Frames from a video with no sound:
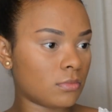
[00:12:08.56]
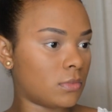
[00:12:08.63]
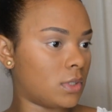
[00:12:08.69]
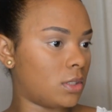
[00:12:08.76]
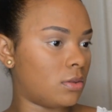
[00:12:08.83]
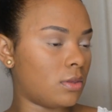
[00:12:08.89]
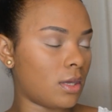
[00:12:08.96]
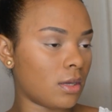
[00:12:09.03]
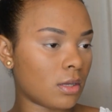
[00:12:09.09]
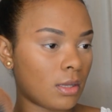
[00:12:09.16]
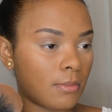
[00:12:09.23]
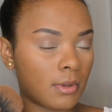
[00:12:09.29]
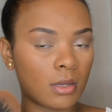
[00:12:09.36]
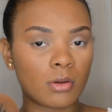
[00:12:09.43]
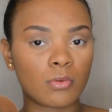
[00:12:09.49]
Did that
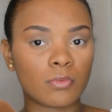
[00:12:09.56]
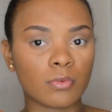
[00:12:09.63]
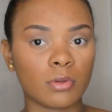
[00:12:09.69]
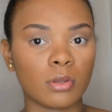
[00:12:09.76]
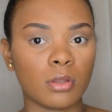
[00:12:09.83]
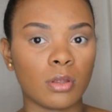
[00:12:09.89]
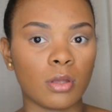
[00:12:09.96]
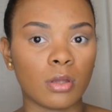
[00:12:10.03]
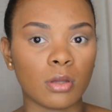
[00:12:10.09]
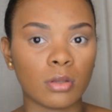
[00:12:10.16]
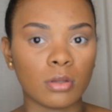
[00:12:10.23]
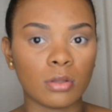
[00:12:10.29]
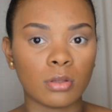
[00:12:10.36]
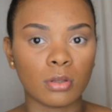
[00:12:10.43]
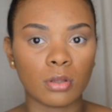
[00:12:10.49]
come out really
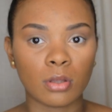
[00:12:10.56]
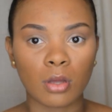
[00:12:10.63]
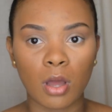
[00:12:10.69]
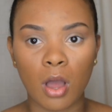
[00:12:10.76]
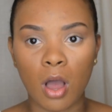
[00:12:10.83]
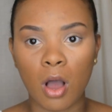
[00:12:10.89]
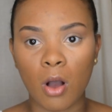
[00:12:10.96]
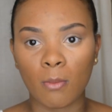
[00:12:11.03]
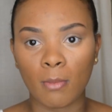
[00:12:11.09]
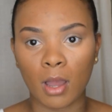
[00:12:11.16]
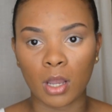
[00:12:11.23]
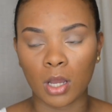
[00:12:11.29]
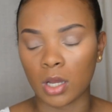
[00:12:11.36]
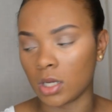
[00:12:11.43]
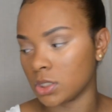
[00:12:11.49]
ugly? Oh
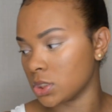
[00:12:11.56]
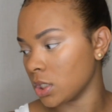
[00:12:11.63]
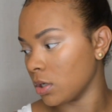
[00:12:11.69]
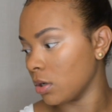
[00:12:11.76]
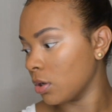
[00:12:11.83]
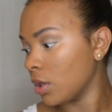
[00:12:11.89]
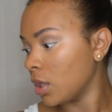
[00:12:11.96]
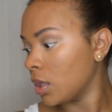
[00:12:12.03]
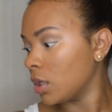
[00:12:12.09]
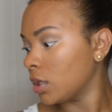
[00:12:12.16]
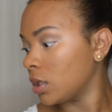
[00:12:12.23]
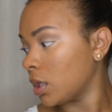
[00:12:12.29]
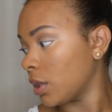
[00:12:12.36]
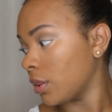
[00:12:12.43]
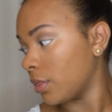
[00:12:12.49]
my gosh, y'all.
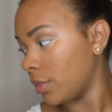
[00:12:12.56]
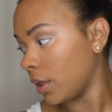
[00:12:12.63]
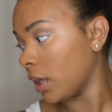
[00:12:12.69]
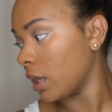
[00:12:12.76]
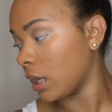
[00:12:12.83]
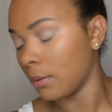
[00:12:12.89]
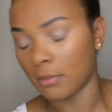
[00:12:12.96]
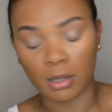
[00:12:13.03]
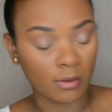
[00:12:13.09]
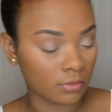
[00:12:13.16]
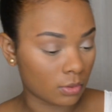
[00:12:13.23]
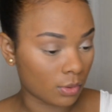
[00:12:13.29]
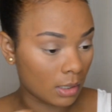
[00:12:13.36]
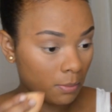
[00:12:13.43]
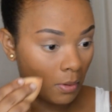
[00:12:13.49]
Now that I'm gonna have
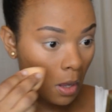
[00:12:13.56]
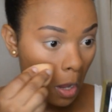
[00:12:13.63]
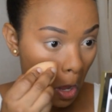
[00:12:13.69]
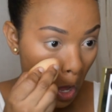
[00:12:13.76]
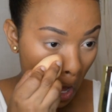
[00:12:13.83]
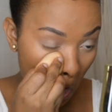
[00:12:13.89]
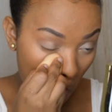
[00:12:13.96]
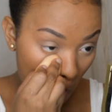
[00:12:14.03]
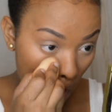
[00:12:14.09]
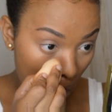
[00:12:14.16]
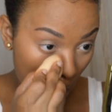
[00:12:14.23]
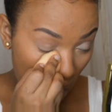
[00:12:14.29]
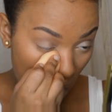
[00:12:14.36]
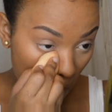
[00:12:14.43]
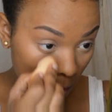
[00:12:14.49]
to wipe off.
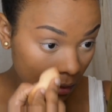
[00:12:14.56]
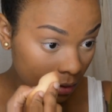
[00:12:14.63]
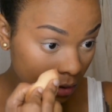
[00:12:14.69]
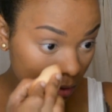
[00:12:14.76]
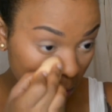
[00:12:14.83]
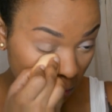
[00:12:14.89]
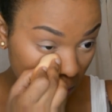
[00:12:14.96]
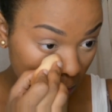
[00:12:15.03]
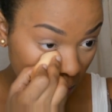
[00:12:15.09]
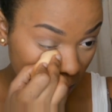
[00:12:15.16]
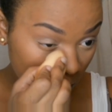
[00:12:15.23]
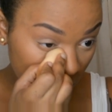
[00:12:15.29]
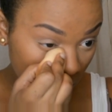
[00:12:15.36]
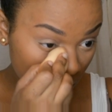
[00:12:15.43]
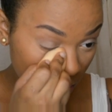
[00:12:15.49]
Let's
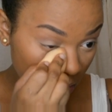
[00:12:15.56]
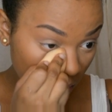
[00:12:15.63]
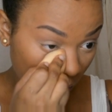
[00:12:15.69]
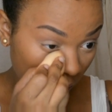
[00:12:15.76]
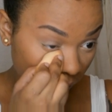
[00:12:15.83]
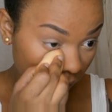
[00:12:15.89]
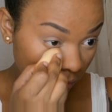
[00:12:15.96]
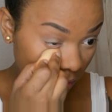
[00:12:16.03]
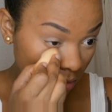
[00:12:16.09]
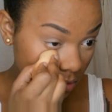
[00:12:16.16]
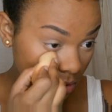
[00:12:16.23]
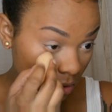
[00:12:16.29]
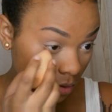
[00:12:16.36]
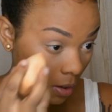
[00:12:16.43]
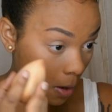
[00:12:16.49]
try to
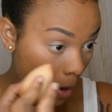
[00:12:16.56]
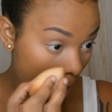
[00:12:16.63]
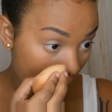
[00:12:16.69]
fix it.